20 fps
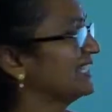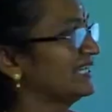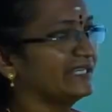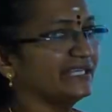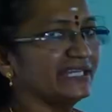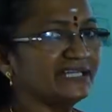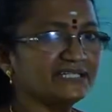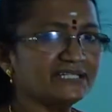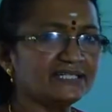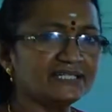
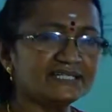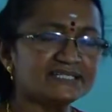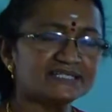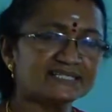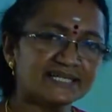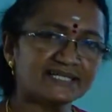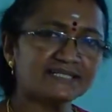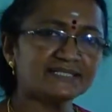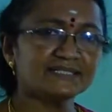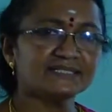Entity
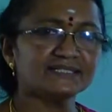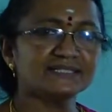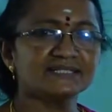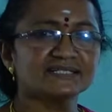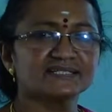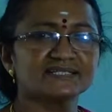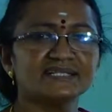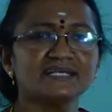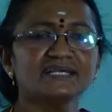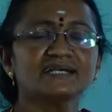set is
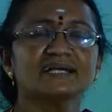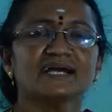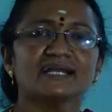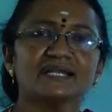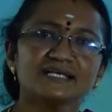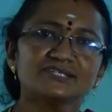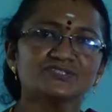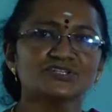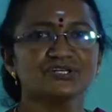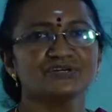the
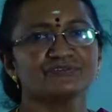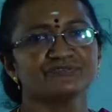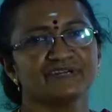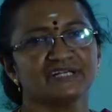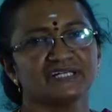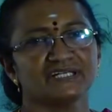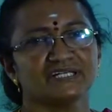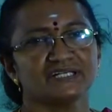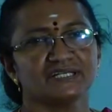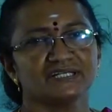collection of
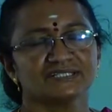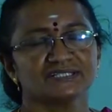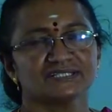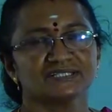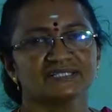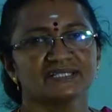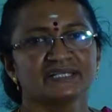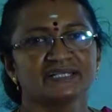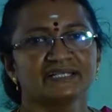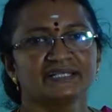entities.
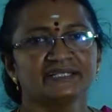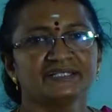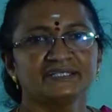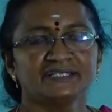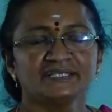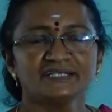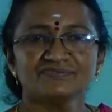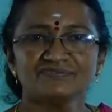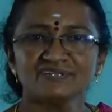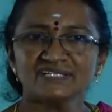
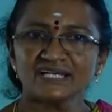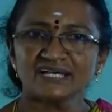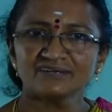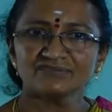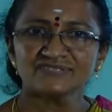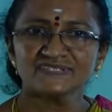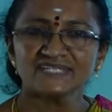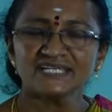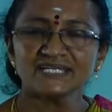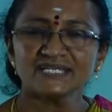Here we have
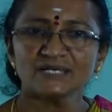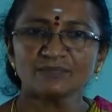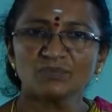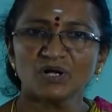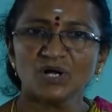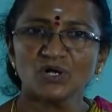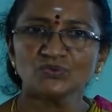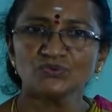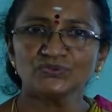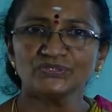seen
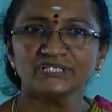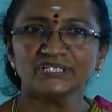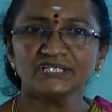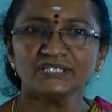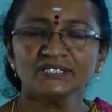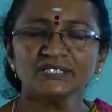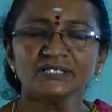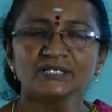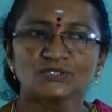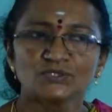about the
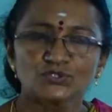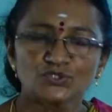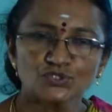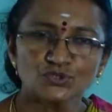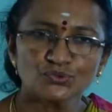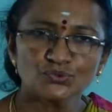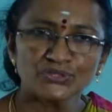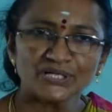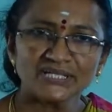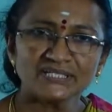
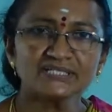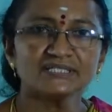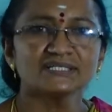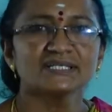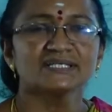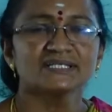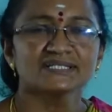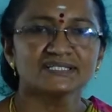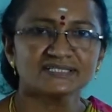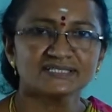student,
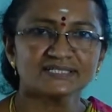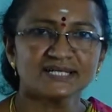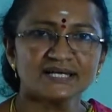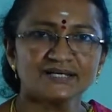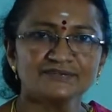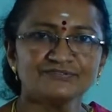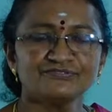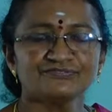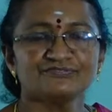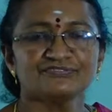
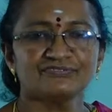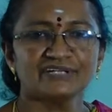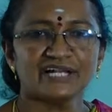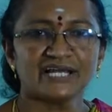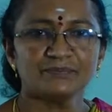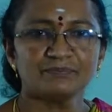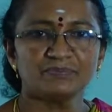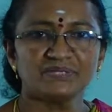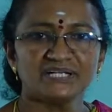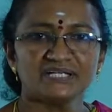staff,
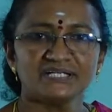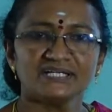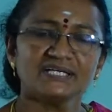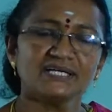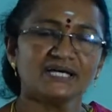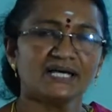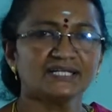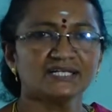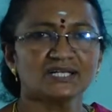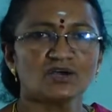library
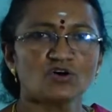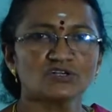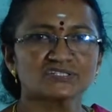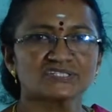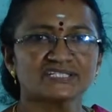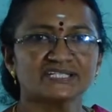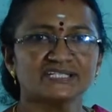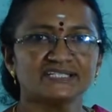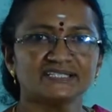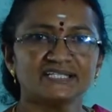and
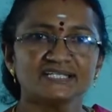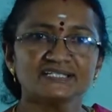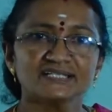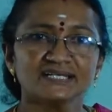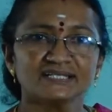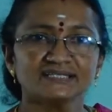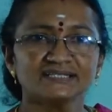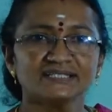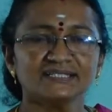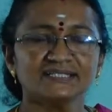hostel. These
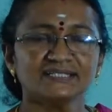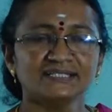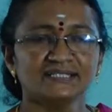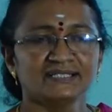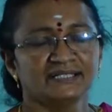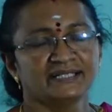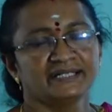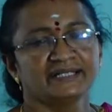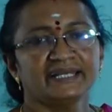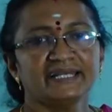are the
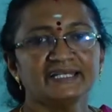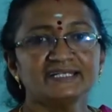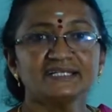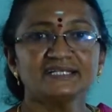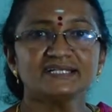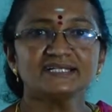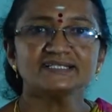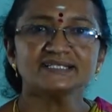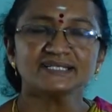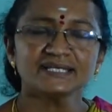
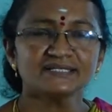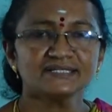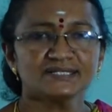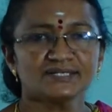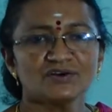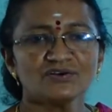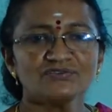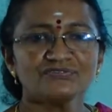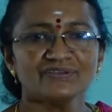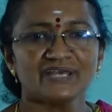entity set
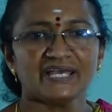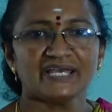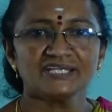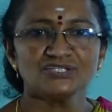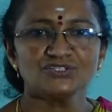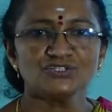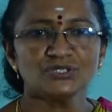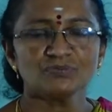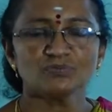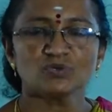of
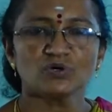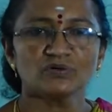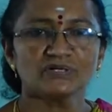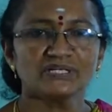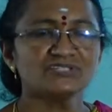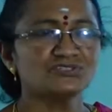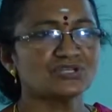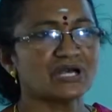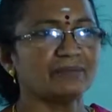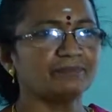NGM
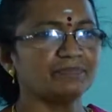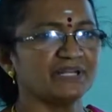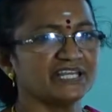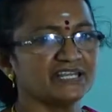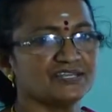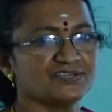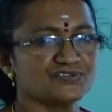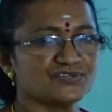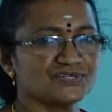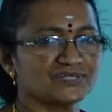College
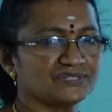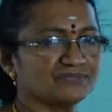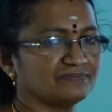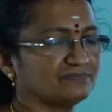application.